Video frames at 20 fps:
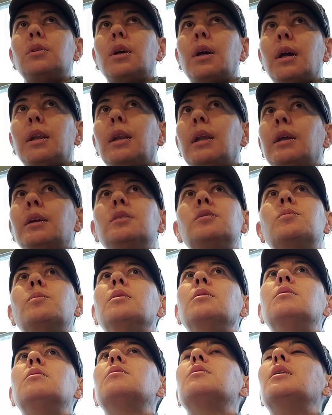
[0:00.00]
a nice
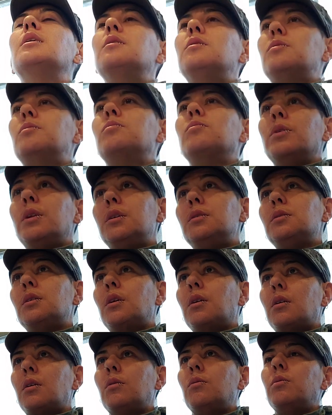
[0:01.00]
one that's really
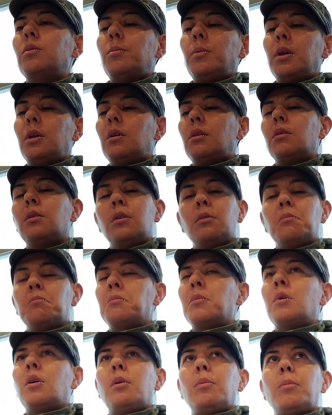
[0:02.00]
secure would be
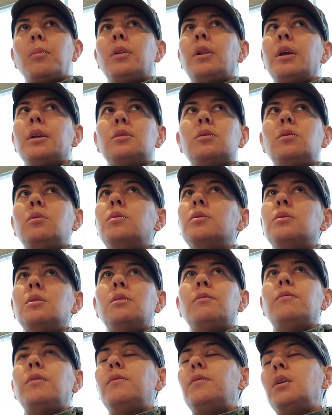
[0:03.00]

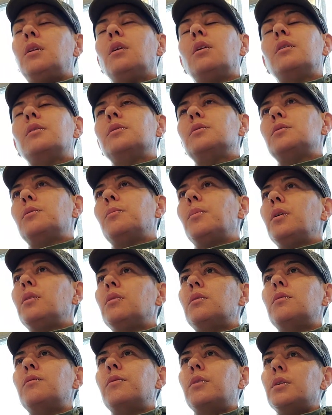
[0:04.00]
$250 a
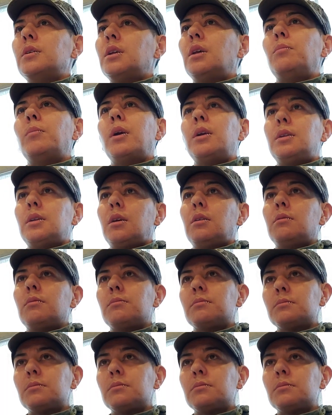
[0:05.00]
month for a 10 by 10.